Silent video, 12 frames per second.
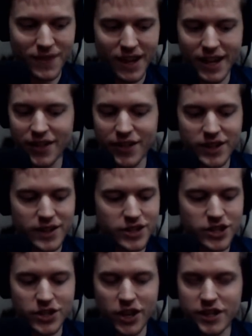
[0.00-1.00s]
Again,
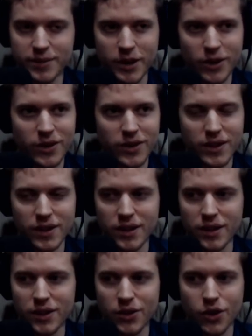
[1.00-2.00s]
she talked about
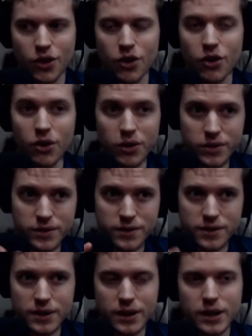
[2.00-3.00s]
the
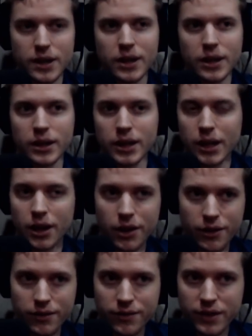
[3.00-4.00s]
girls
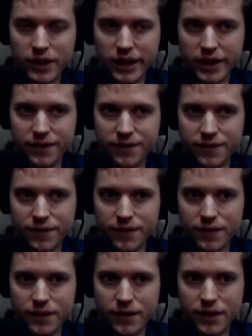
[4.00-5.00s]
love
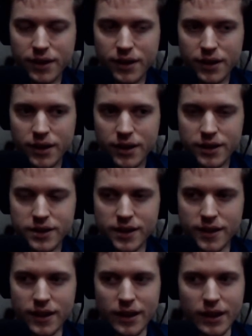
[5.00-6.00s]
Cliff. She
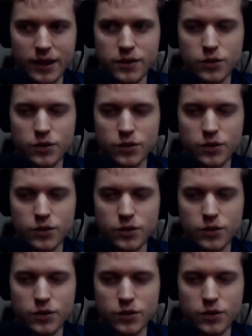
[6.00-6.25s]
said that they like